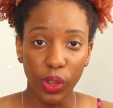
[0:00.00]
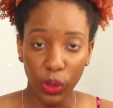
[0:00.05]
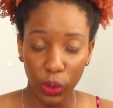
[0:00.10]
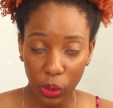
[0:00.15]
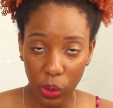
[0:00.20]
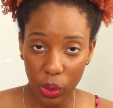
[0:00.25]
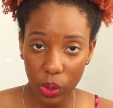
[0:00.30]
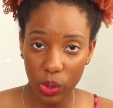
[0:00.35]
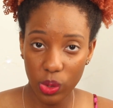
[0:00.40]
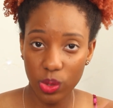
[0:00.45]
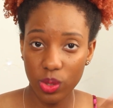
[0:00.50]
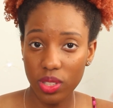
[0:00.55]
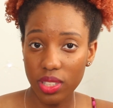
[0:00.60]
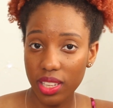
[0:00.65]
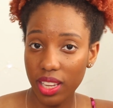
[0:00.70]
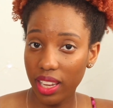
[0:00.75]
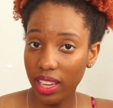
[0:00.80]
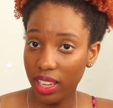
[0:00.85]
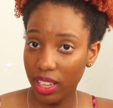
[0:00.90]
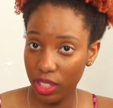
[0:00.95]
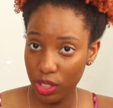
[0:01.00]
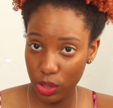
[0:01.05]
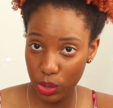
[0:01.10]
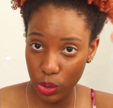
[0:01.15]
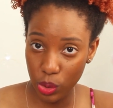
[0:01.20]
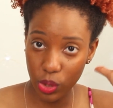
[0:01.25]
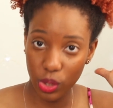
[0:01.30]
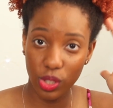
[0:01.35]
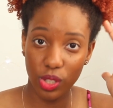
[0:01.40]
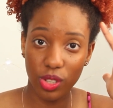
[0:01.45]
goes
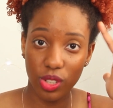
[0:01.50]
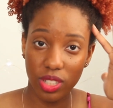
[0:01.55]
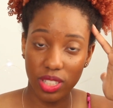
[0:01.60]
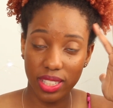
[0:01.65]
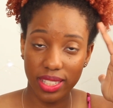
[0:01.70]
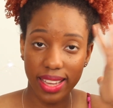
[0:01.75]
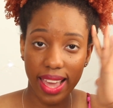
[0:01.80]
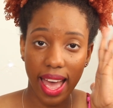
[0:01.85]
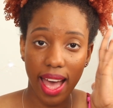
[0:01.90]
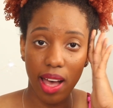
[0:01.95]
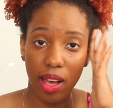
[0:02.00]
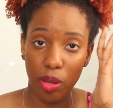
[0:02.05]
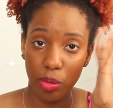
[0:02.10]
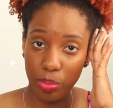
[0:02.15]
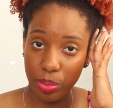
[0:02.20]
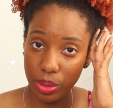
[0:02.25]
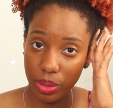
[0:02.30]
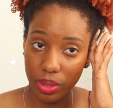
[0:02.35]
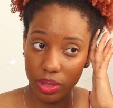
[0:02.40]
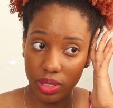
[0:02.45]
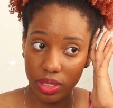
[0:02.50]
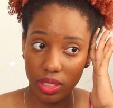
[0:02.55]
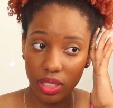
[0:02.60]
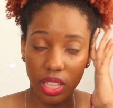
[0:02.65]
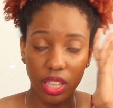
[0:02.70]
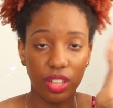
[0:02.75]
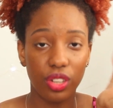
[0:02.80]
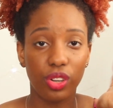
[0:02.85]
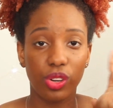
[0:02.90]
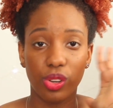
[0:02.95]
into your scalp
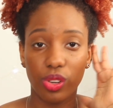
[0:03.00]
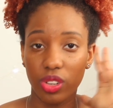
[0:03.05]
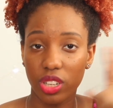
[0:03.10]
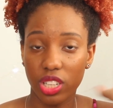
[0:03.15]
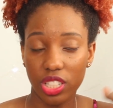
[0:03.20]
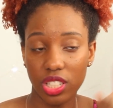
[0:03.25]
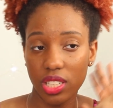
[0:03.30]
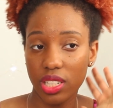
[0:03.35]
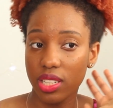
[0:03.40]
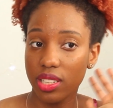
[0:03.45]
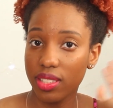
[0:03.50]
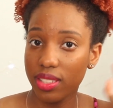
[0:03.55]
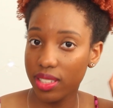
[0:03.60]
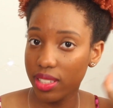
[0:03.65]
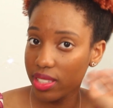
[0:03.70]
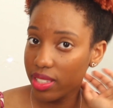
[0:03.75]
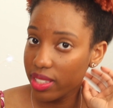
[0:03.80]
and nourishes the